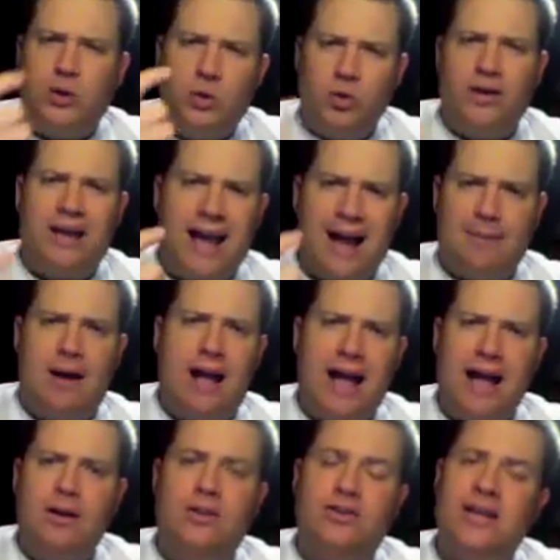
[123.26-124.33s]
cool camera
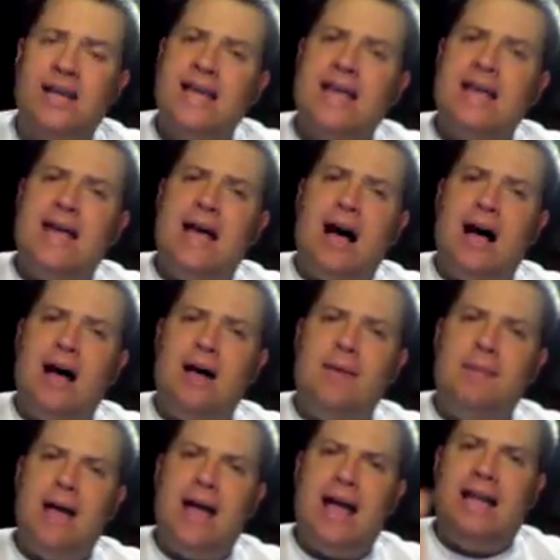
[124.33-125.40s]
angles,
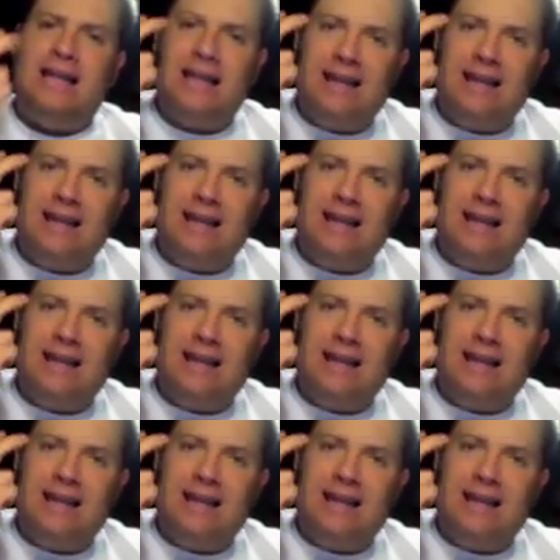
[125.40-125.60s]
and